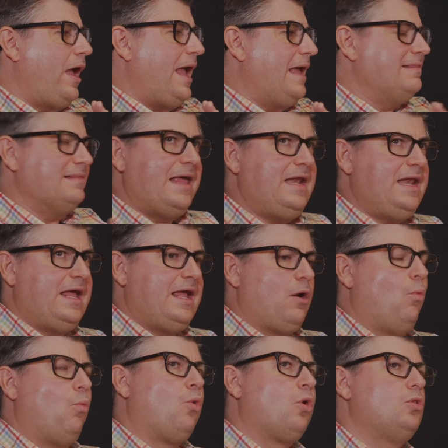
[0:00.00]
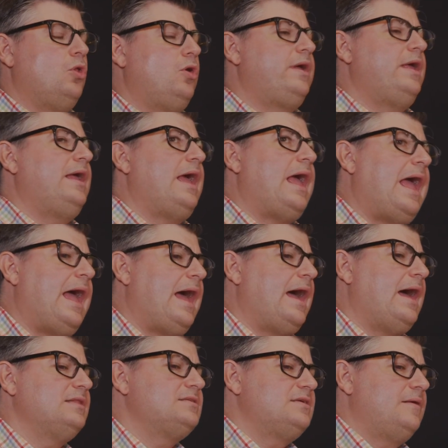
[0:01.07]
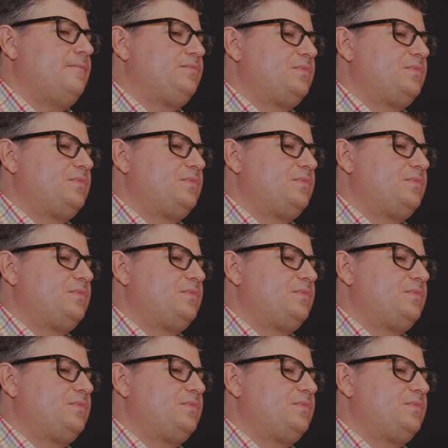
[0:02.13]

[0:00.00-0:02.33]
in lending, we're looking at